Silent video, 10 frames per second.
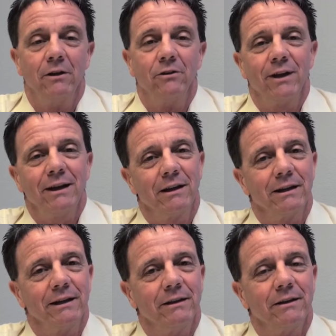
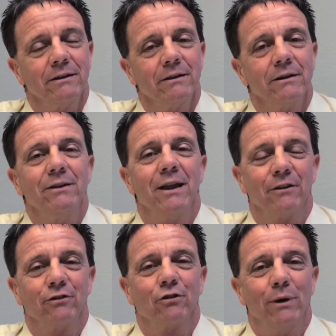Secondly,
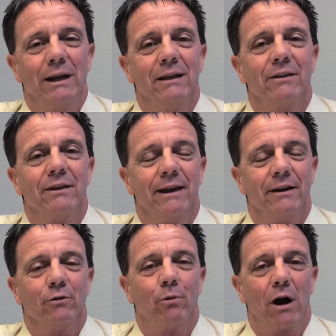not screening the
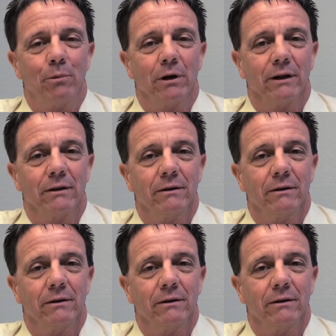tenants properly.